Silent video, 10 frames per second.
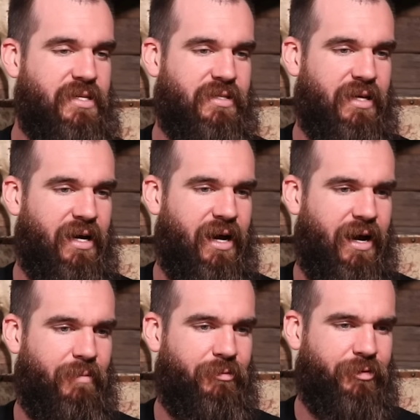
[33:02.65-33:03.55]
is
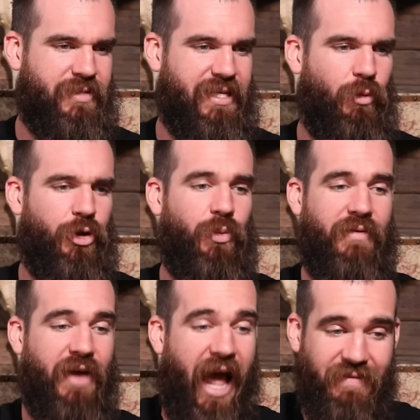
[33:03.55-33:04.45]
from someone who
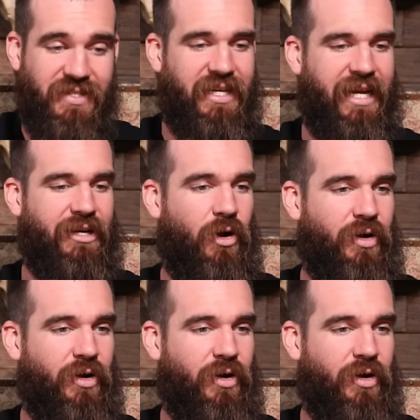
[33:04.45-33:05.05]
I have seen